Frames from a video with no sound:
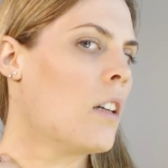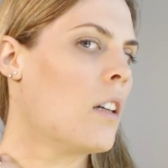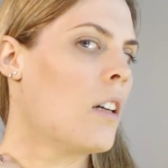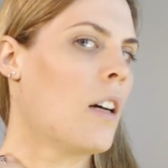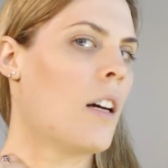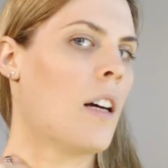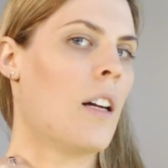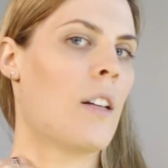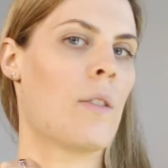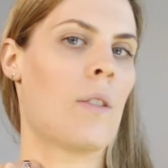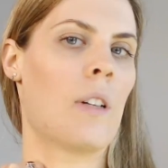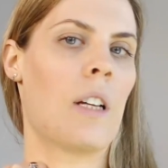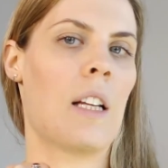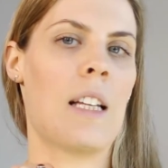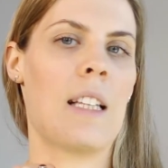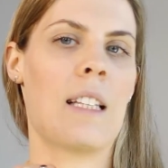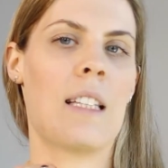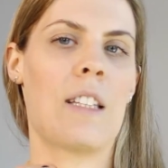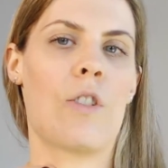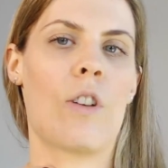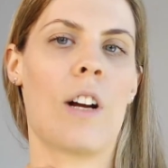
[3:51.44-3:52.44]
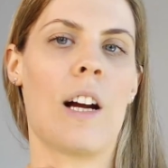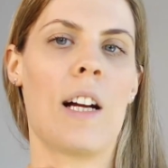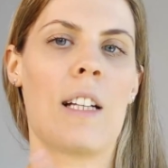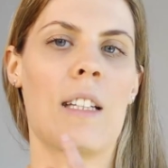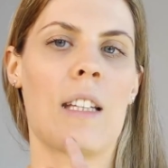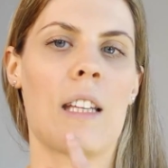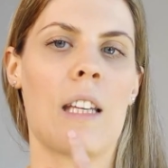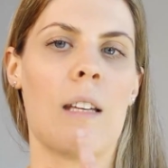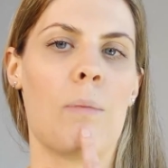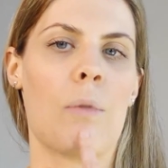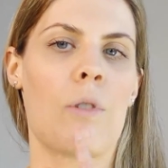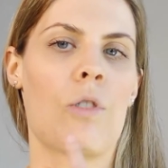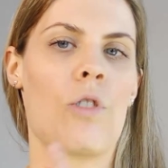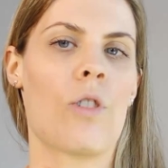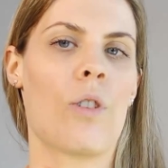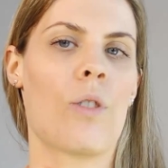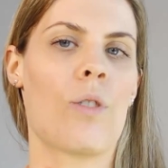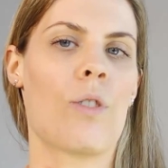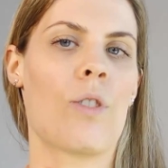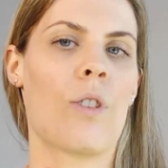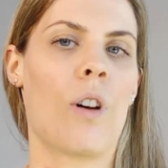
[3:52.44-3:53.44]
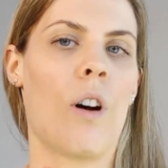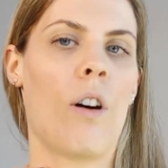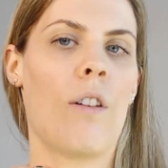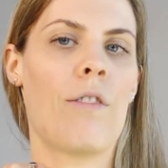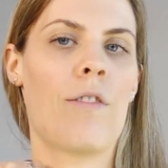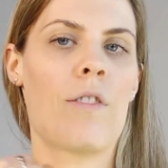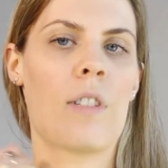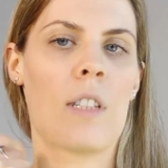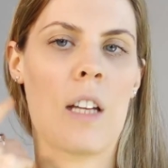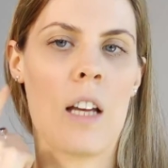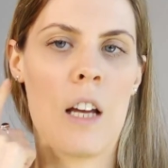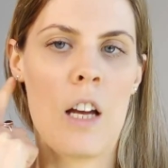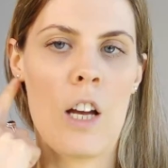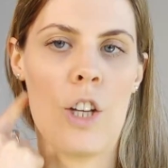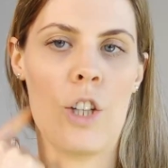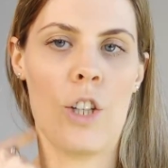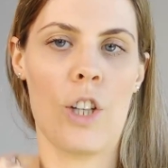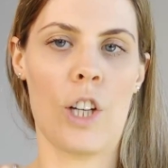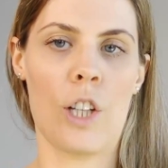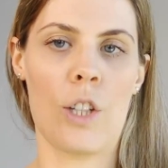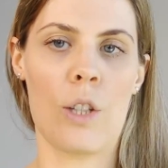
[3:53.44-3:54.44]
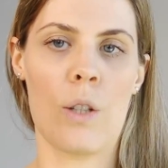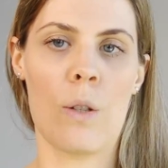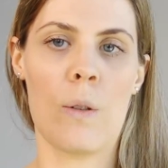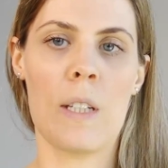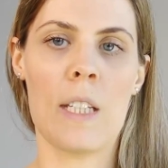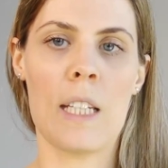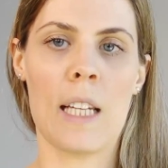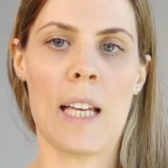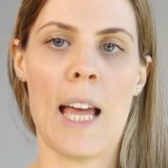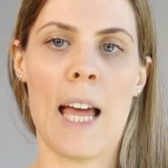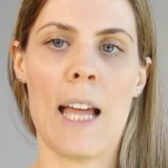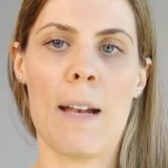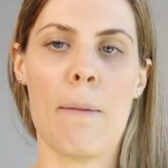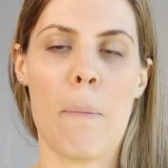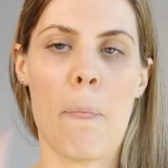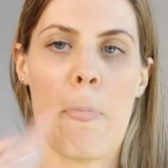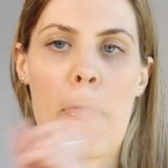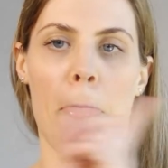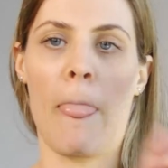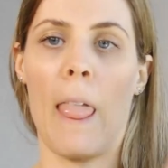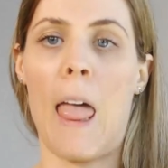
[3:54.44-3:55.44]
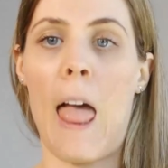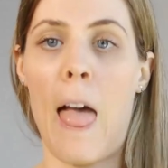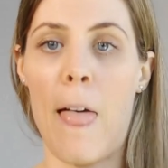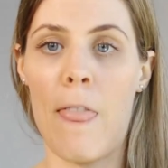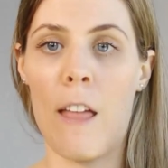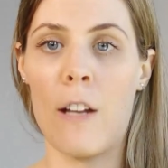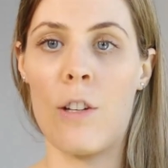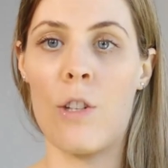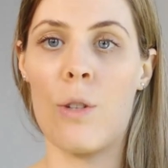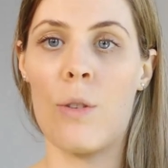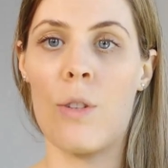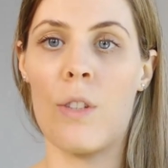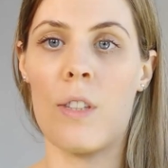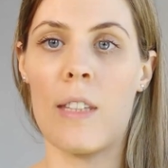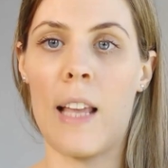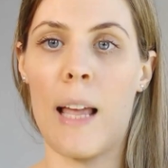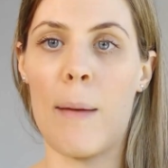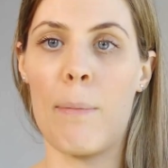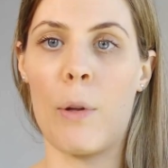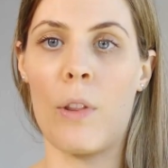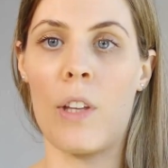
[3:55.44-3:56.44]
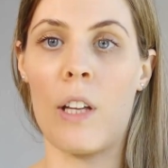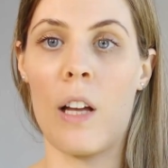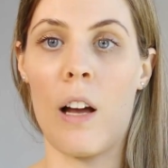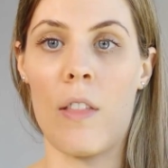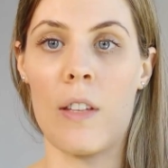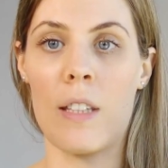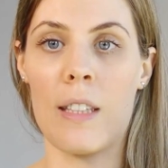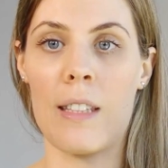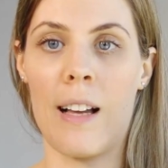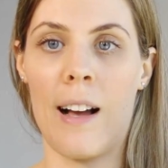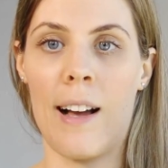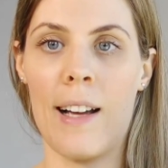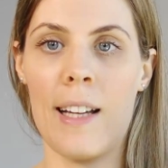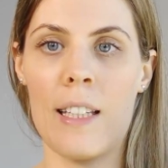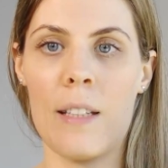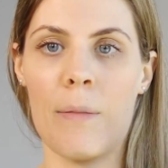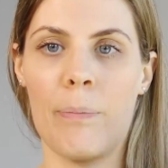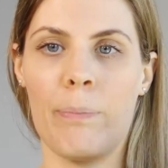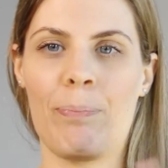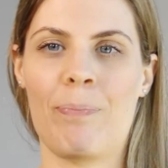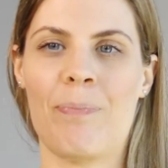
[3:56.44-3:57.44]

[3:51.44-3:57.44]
And release. Try to keep your jaw soft. You can do it again and then do the same on the other side.